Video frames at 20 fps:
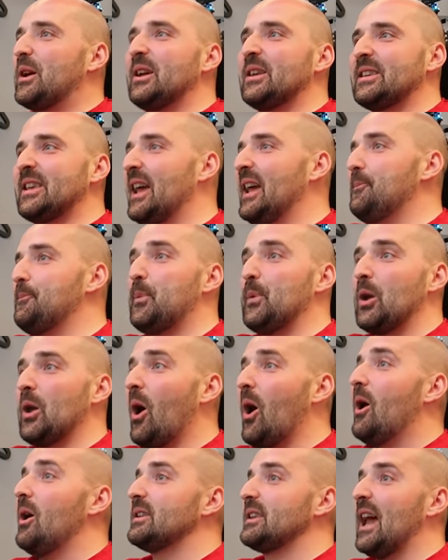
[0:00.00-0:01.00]
because uh,
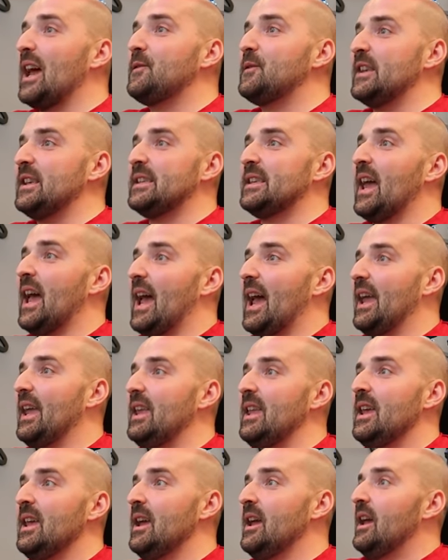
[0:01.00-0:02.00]
because I have to
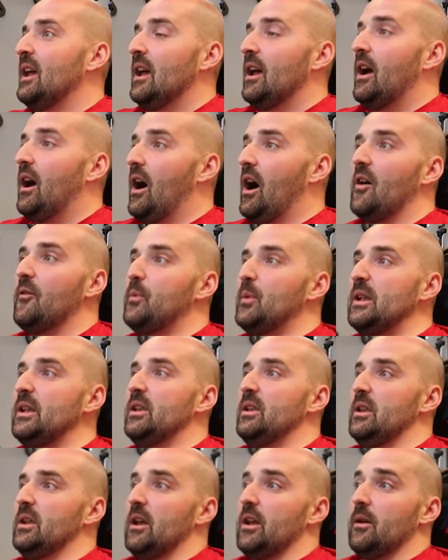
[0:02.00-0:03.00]
say. I've
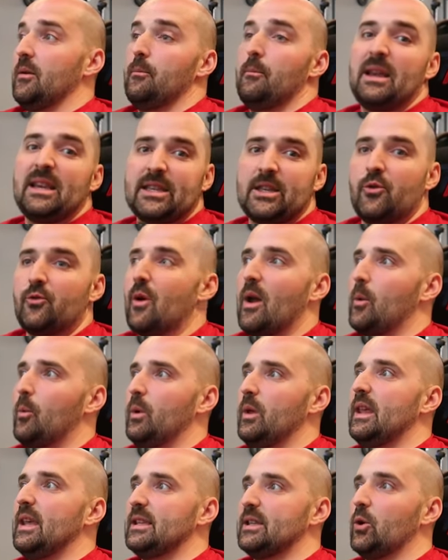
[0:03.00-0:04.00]
been uh, messing around
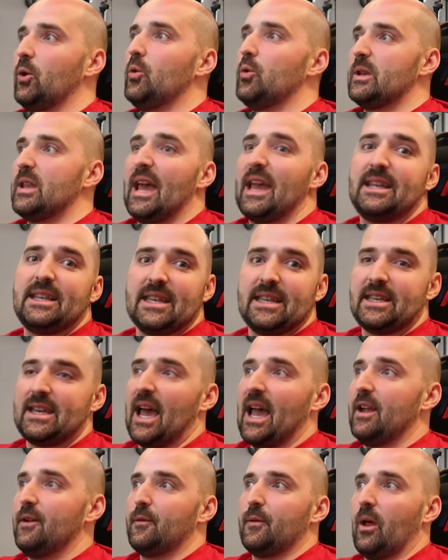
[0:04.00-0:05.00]
with this all day
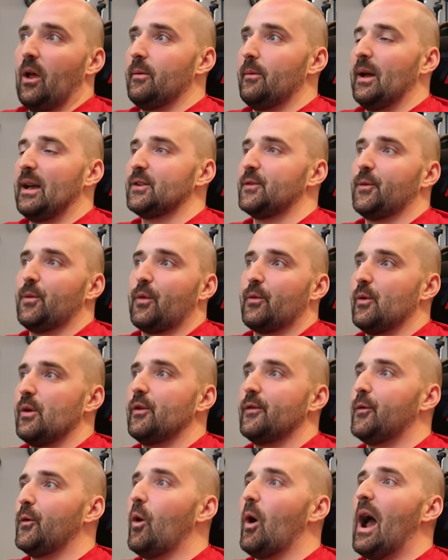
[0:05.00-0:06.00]
today for like the last three
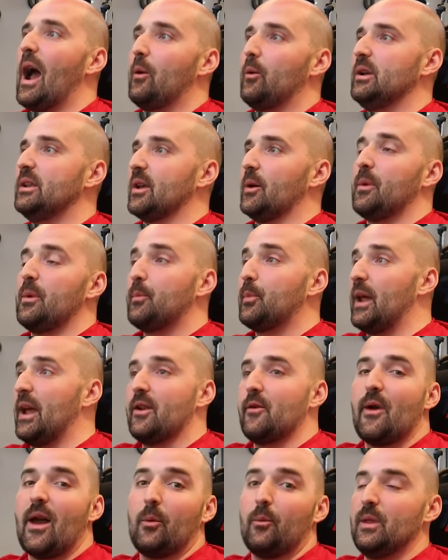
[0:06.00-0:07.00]
or four hours. I've been
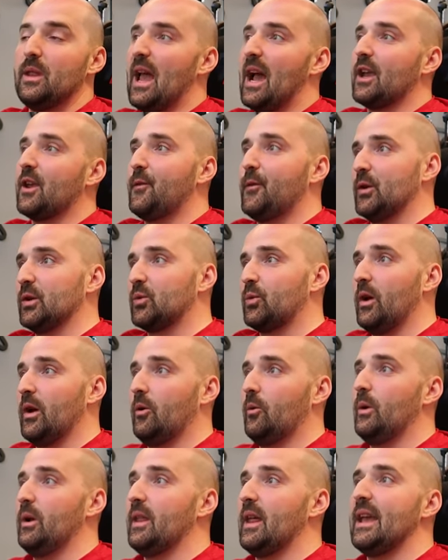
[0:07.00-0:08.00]
playing around with the AccuForce
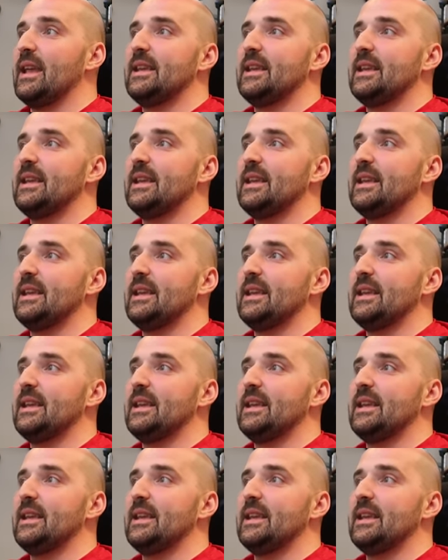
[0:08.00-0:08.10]
wheel, with